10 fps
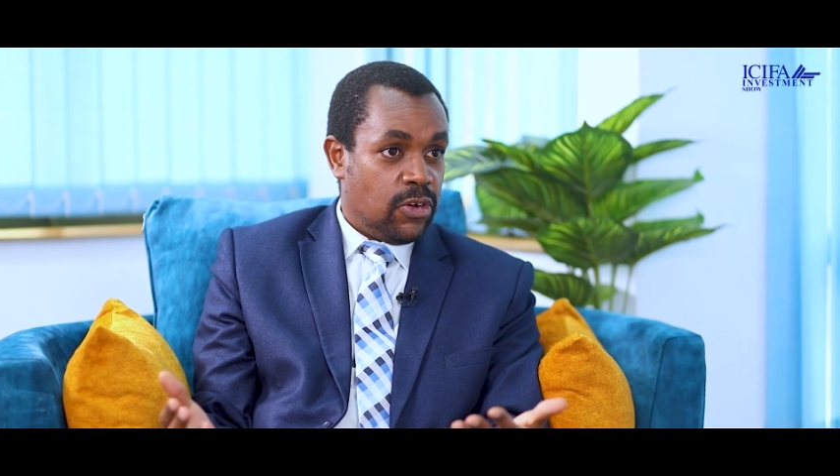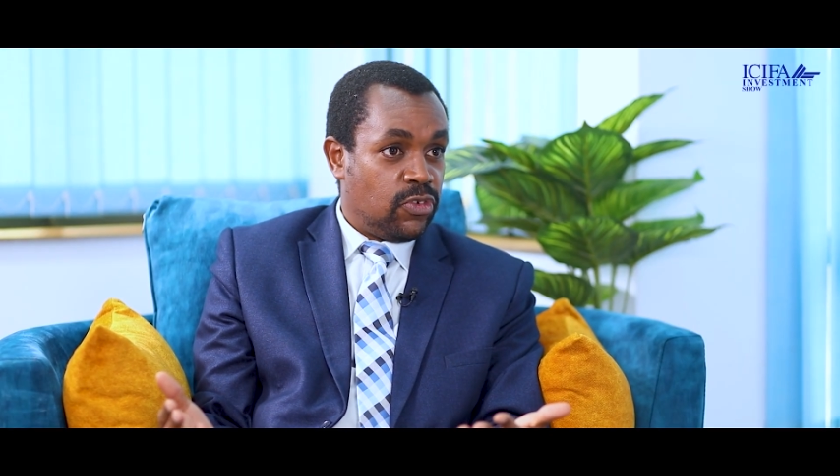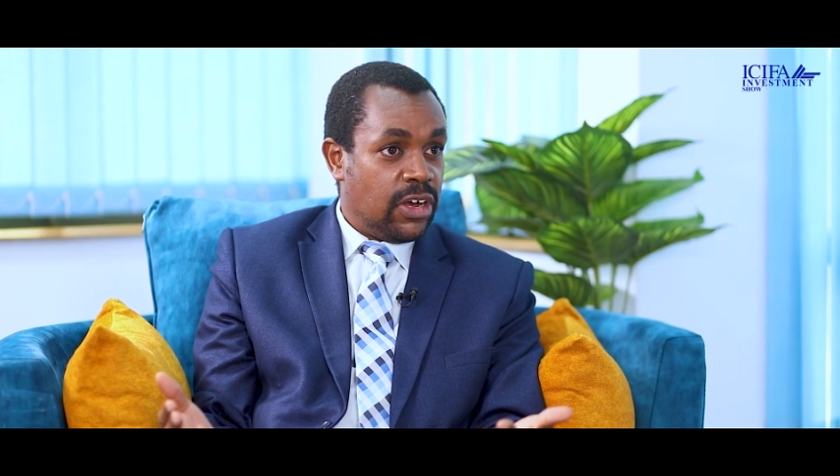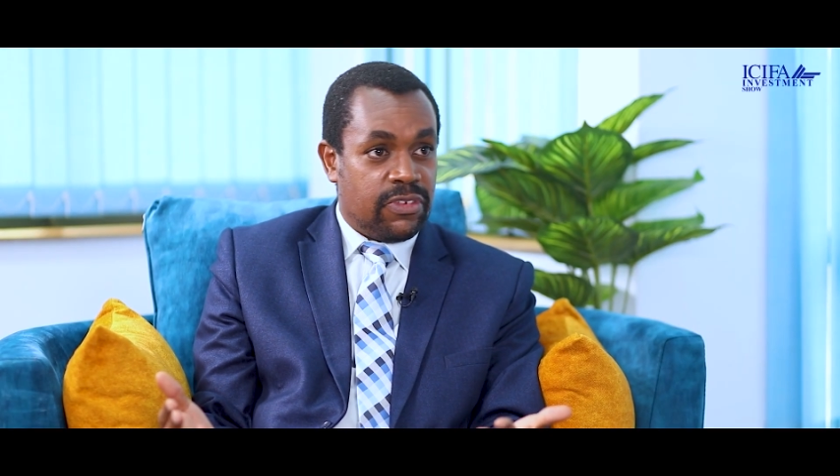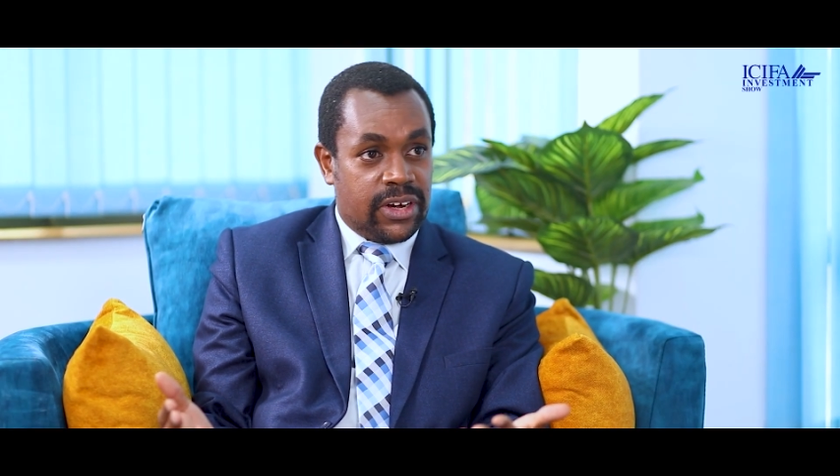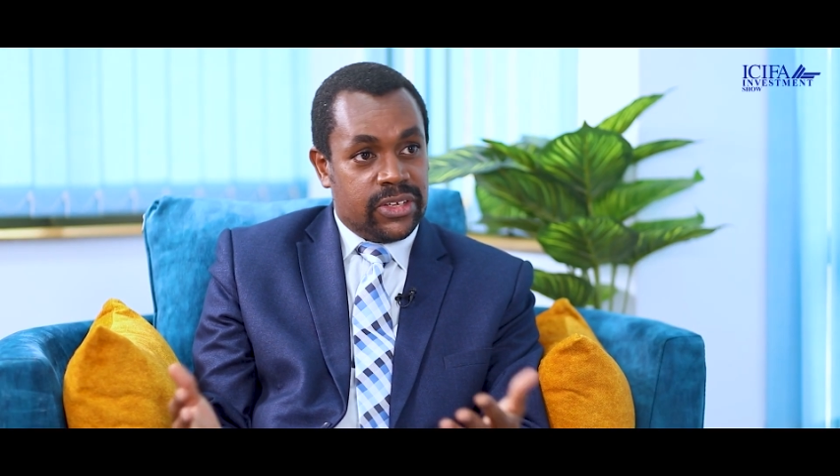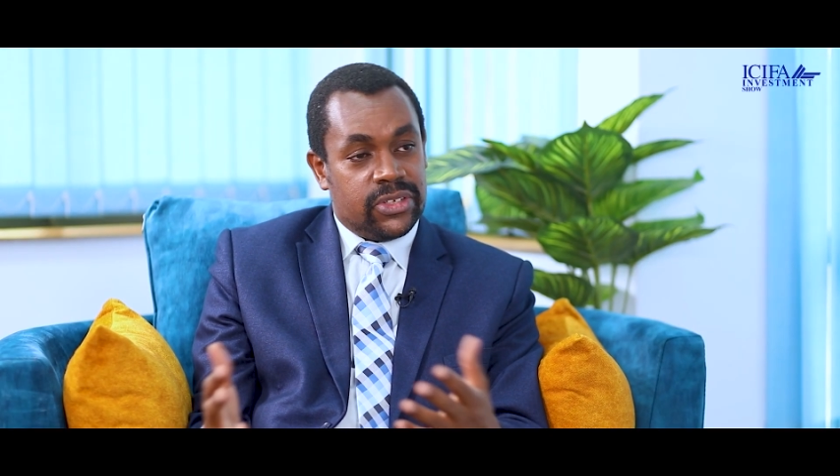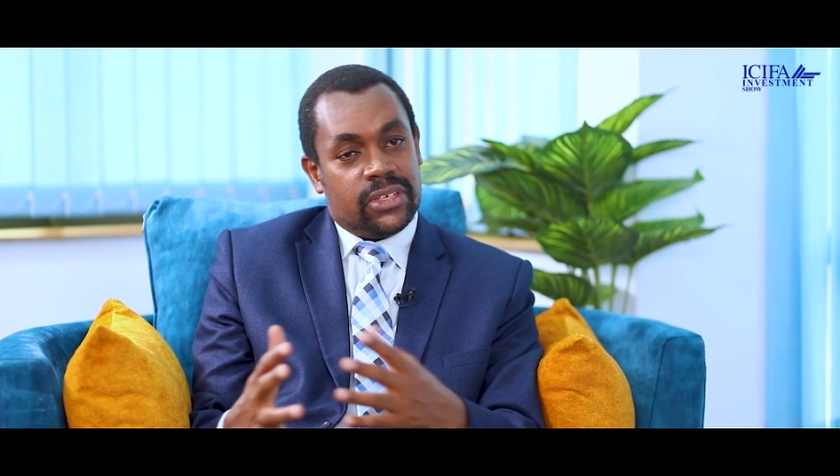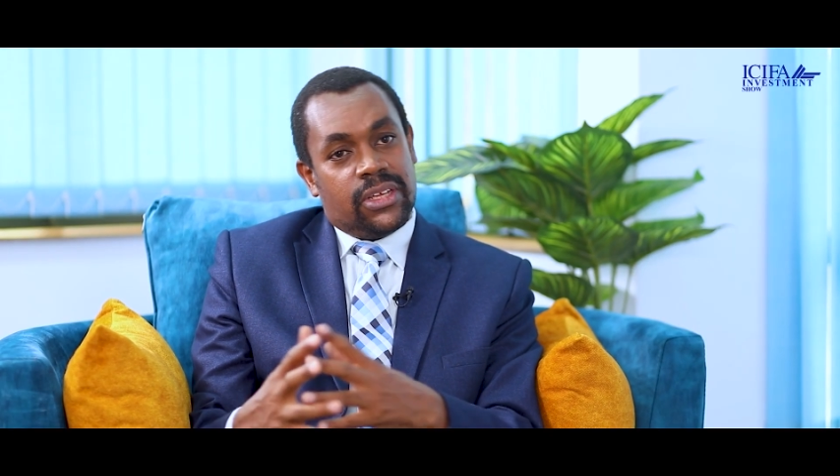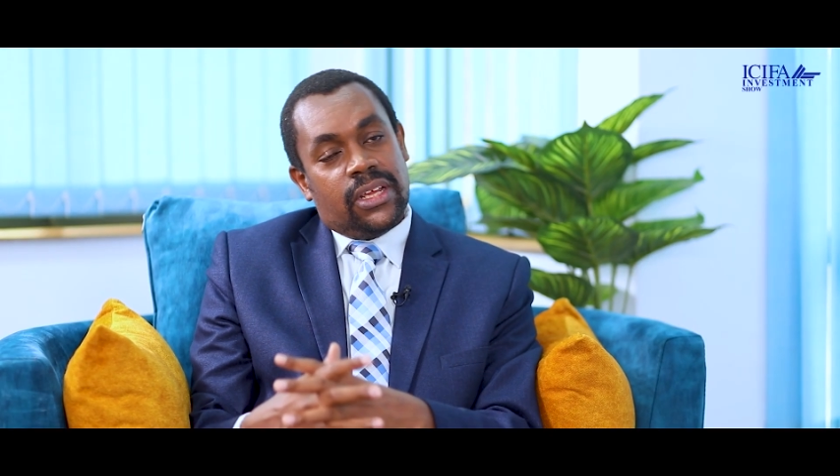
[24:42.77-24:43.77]
of
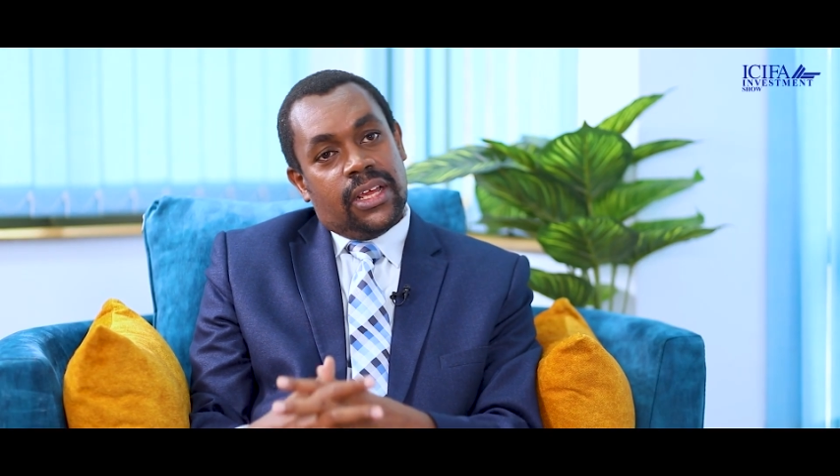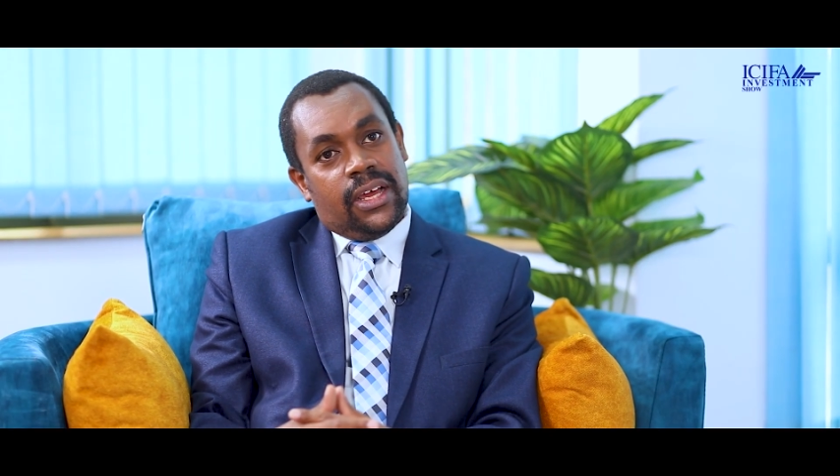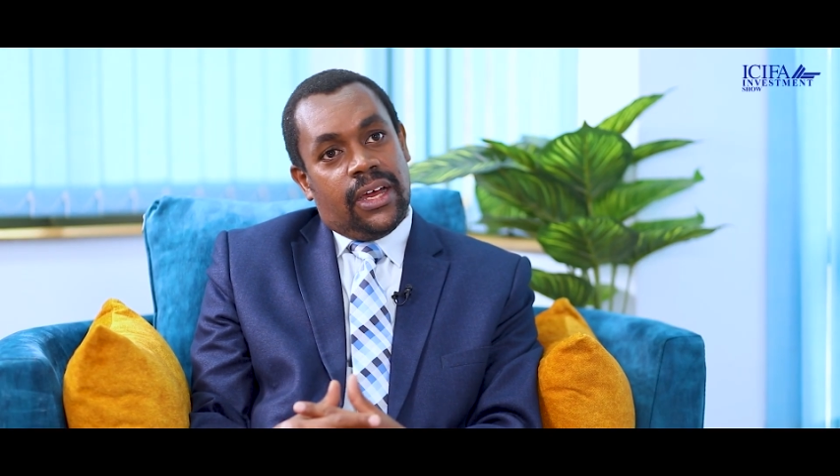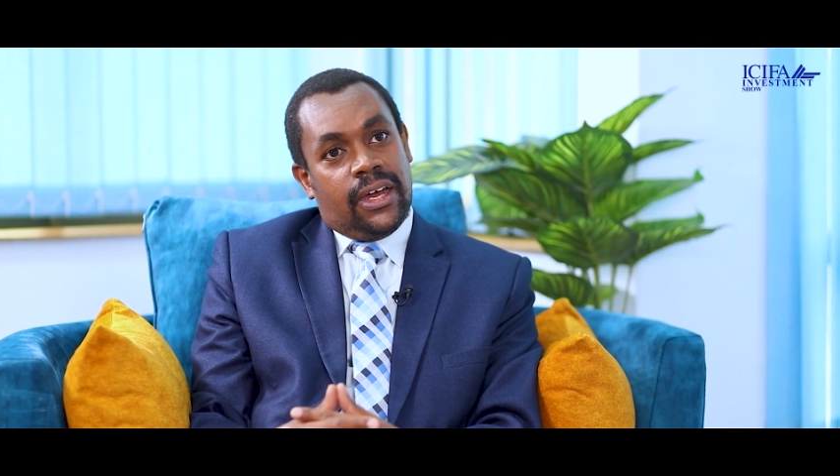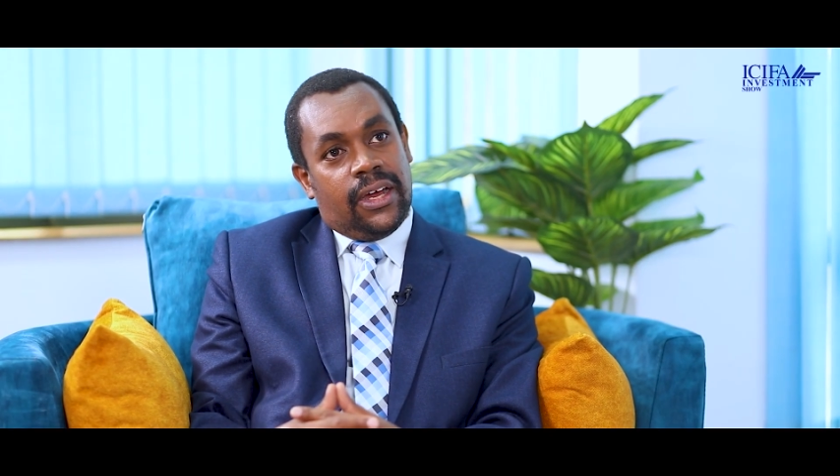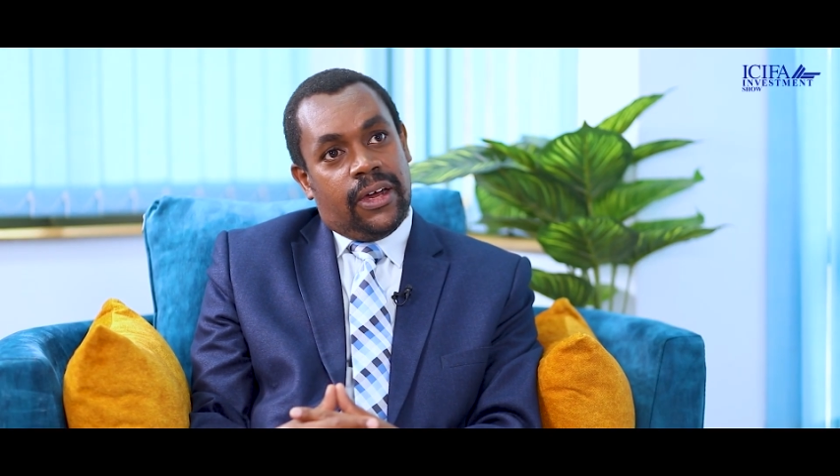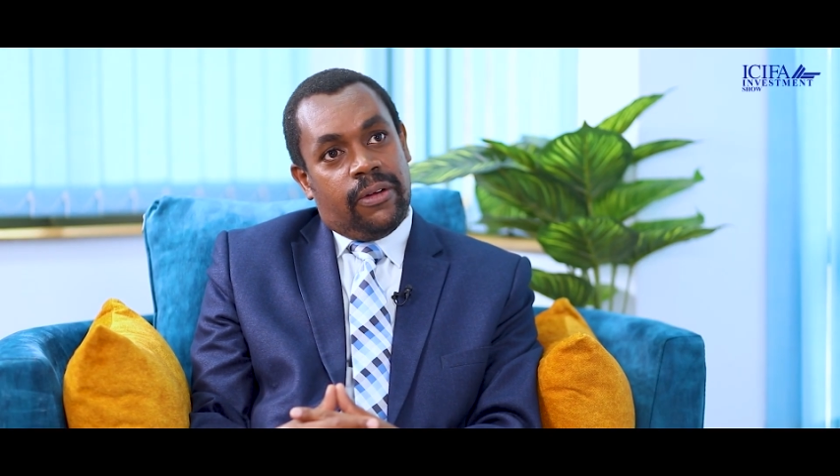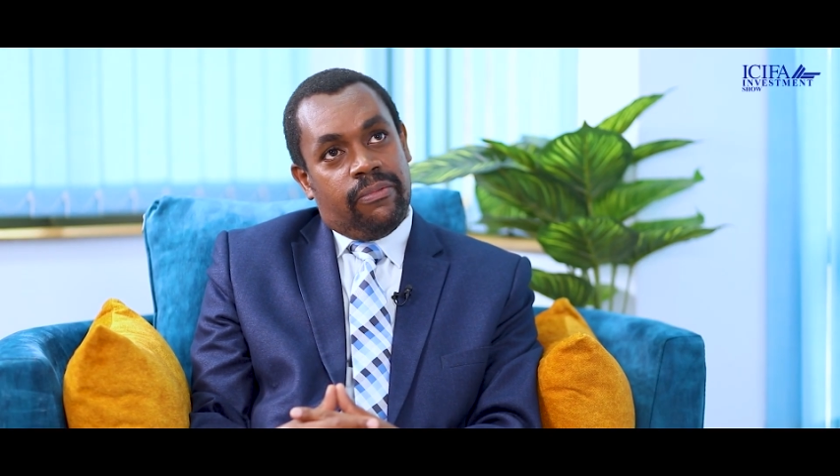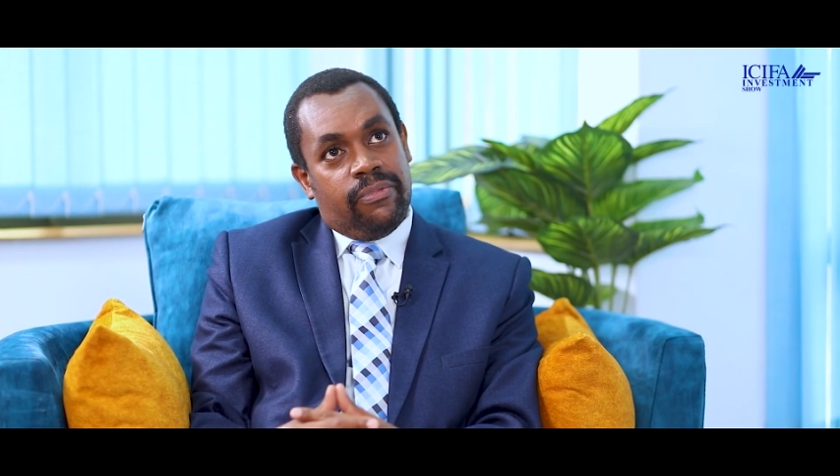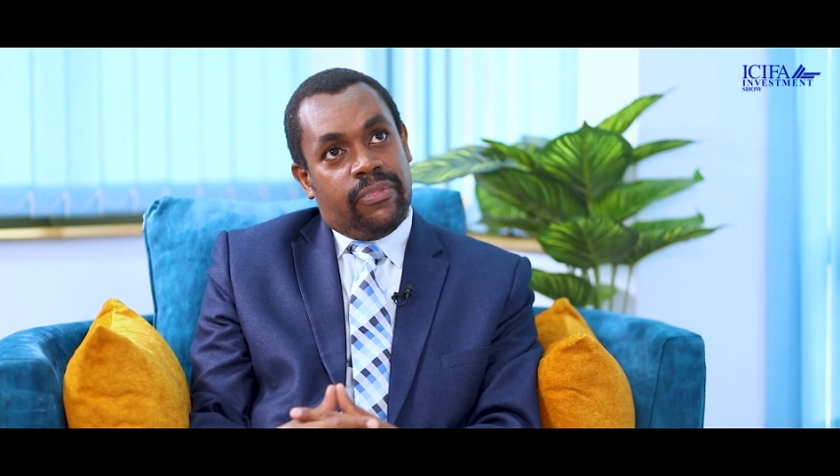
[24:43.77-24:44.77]
coverage,
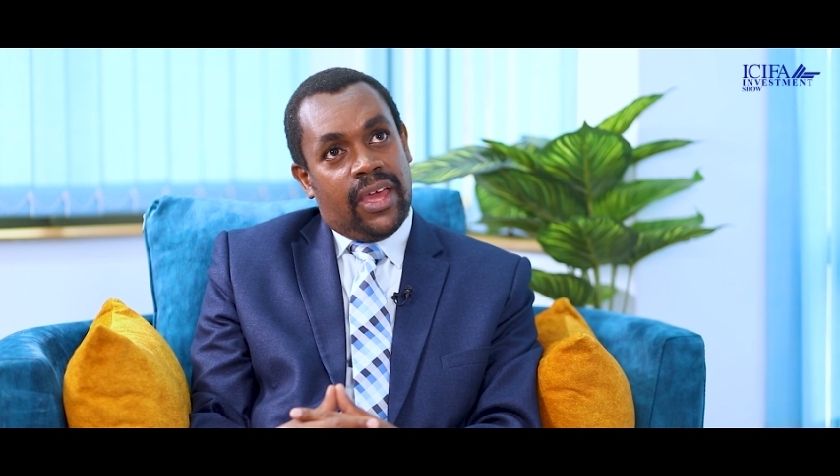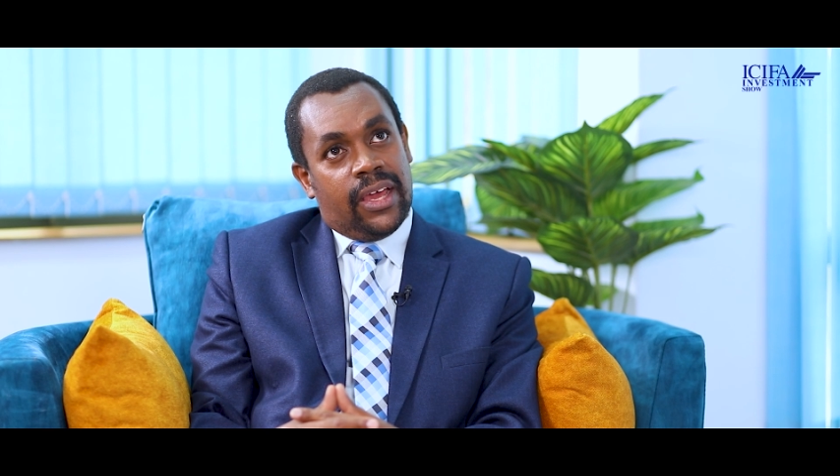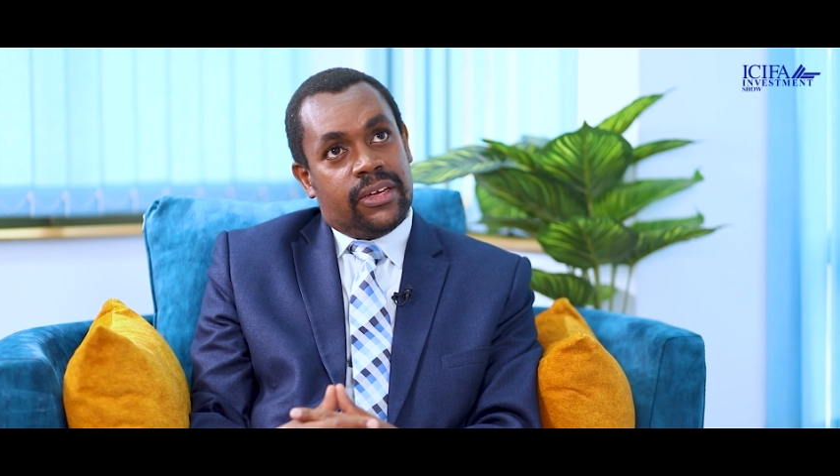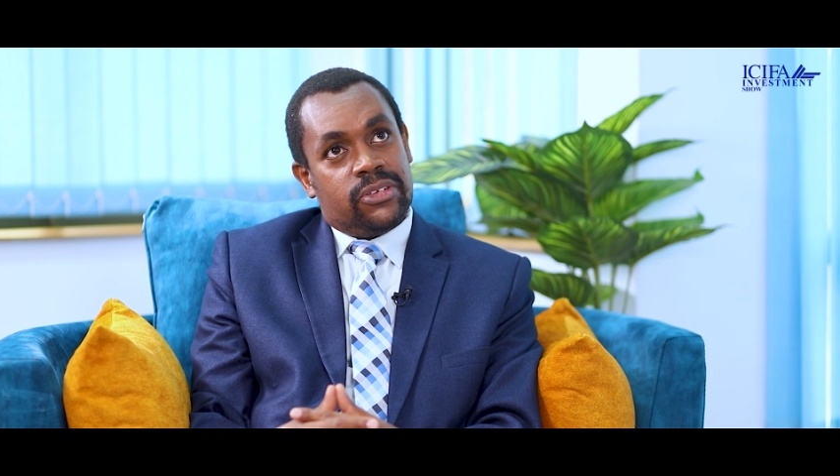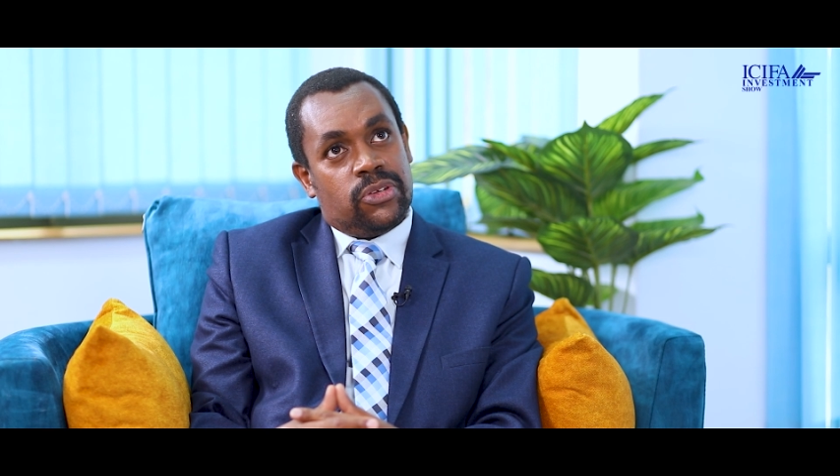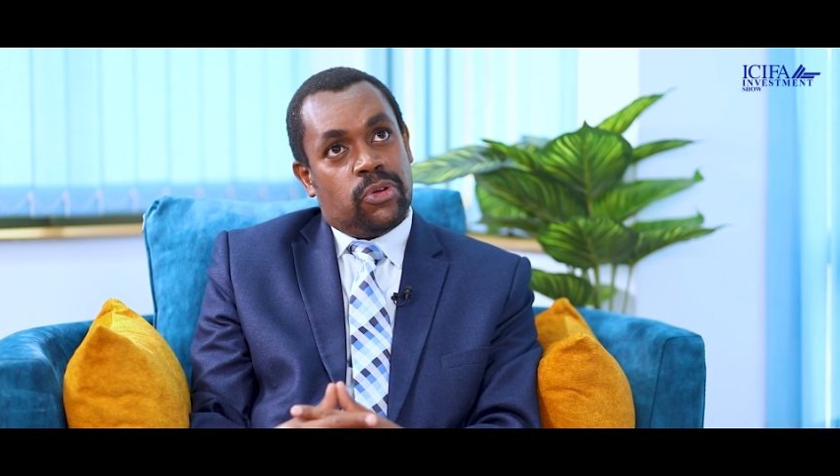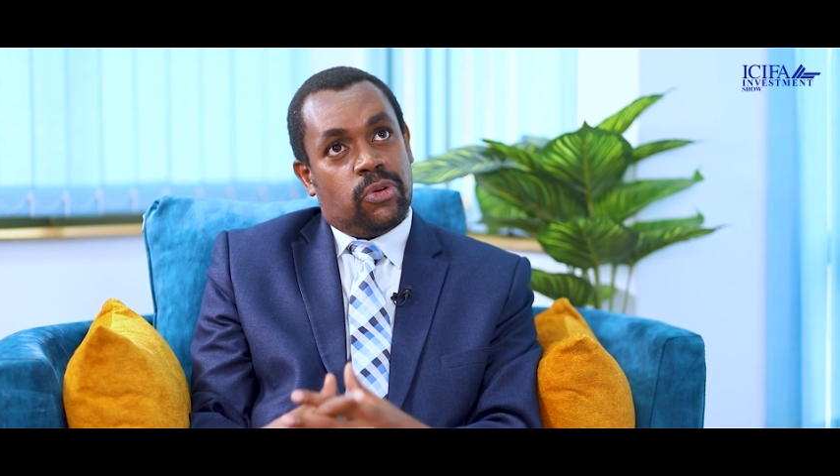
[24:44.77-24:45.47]
and